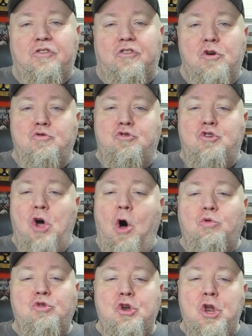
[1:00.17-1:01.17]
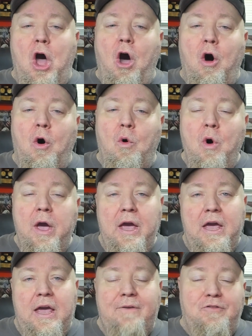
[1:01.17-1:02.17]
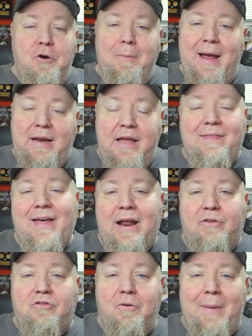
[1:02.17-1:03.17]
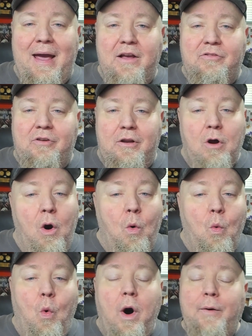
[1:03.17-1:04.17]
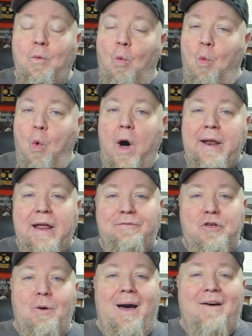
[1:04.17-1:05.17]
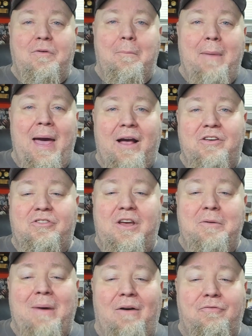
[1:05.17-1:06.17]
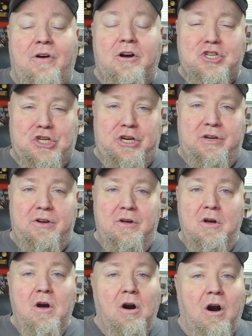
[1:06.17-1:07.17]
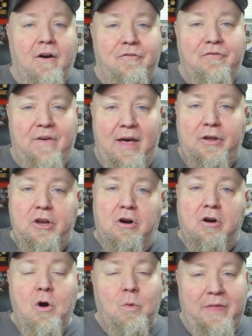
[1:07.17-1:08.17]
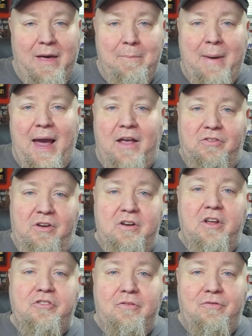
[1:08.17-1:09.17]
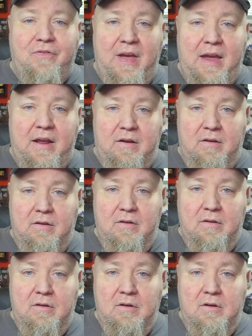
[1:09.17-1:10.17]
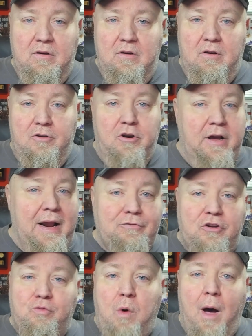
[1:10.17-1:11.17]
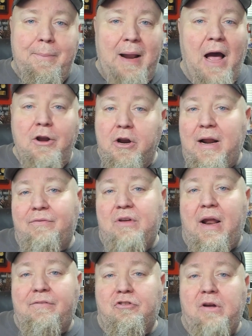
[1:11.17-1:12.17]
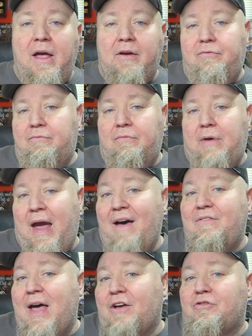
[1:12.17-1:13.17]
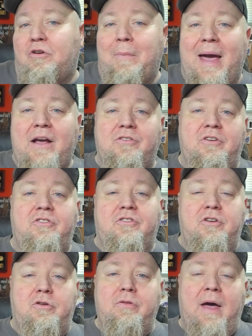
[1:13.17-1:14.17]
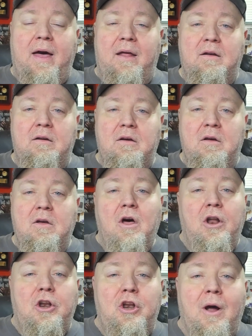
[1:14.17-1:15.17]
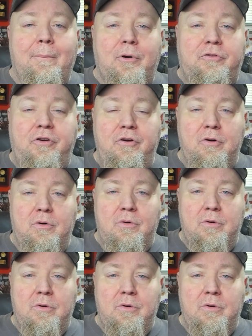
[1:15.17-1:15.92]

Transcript: you don't know if you may need that extra magazine. One, what if you have a magazine malfunction or a failure where that magazine doesn't feed? You're going to have to swap it out. You're going to have extra magazines to do that. Number 2,